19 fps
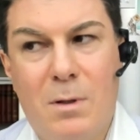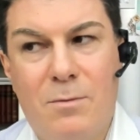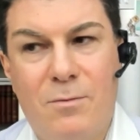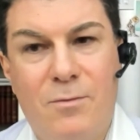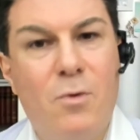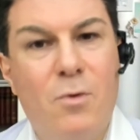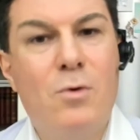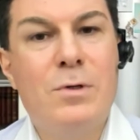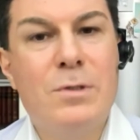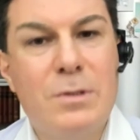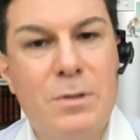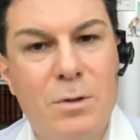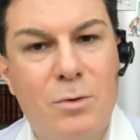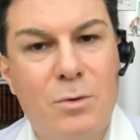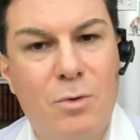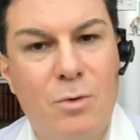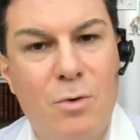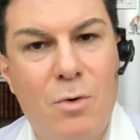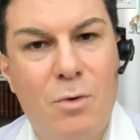
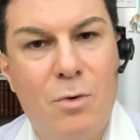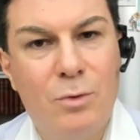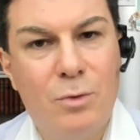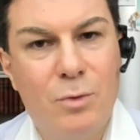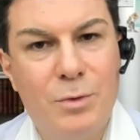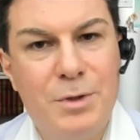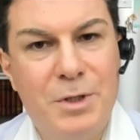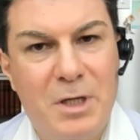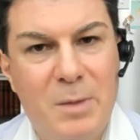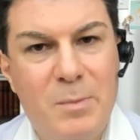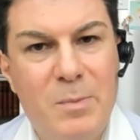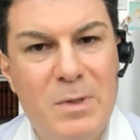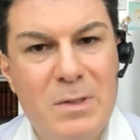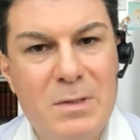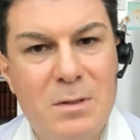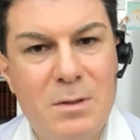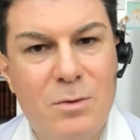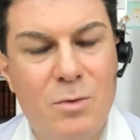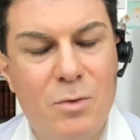forced to go to a
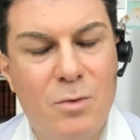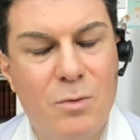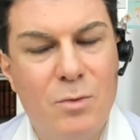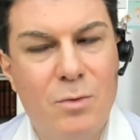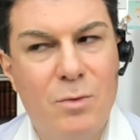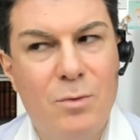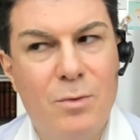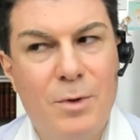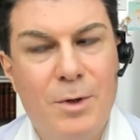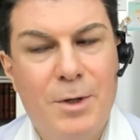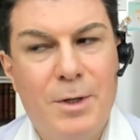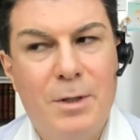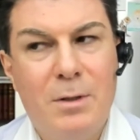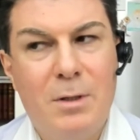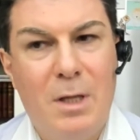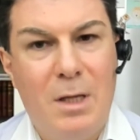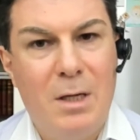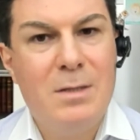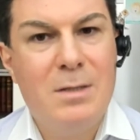therapist to
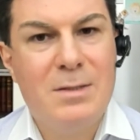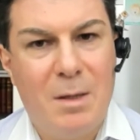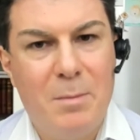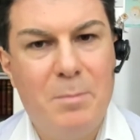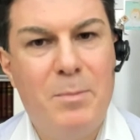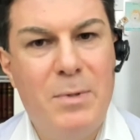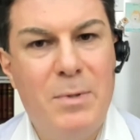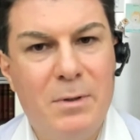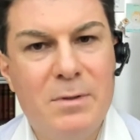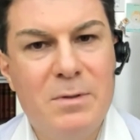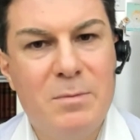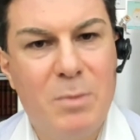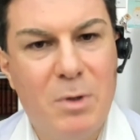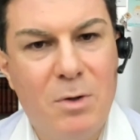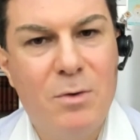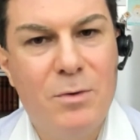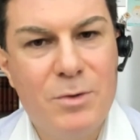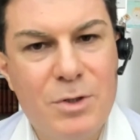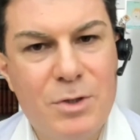take some pills
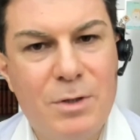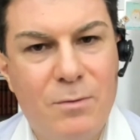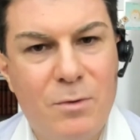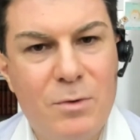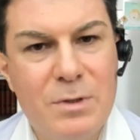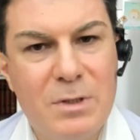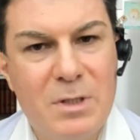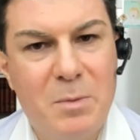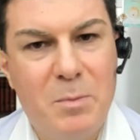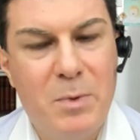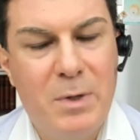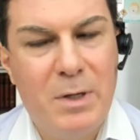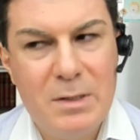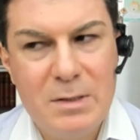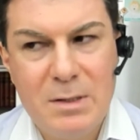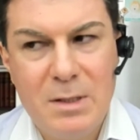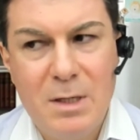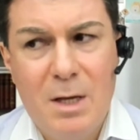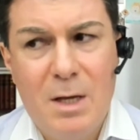because she was
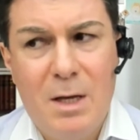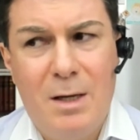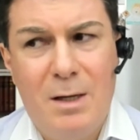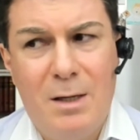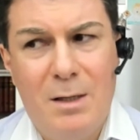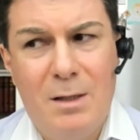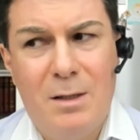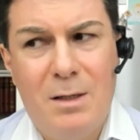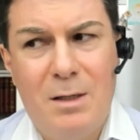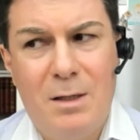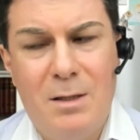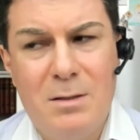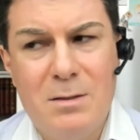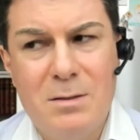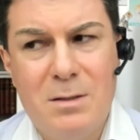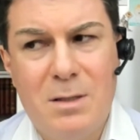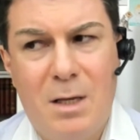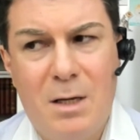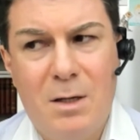depressed, and
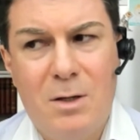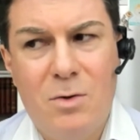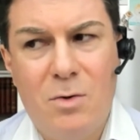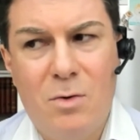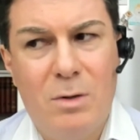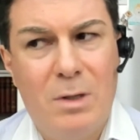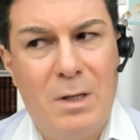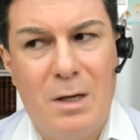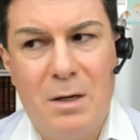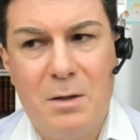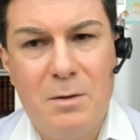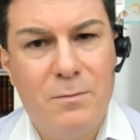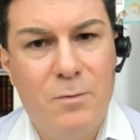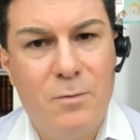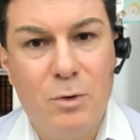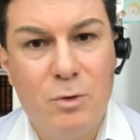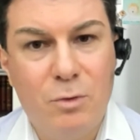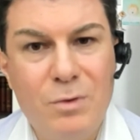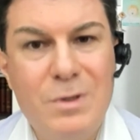it's take her like
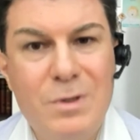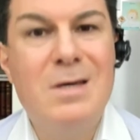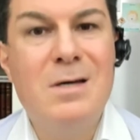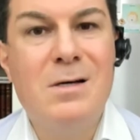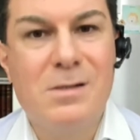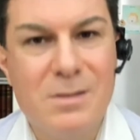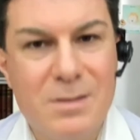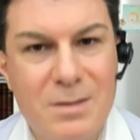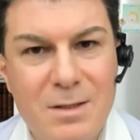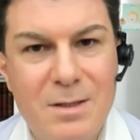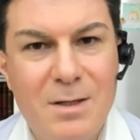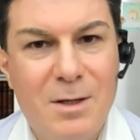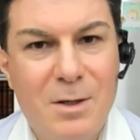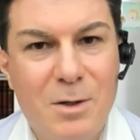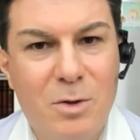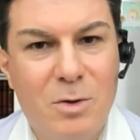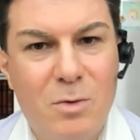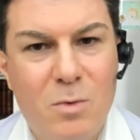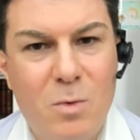for 2 years,
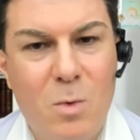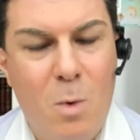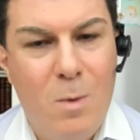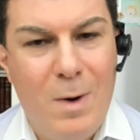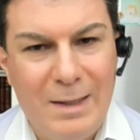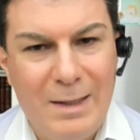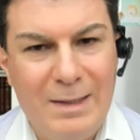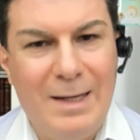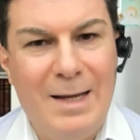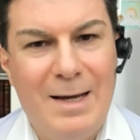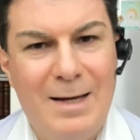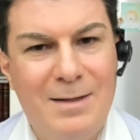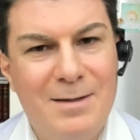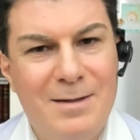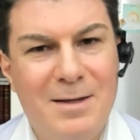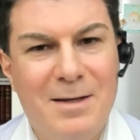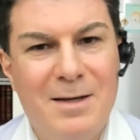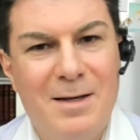one night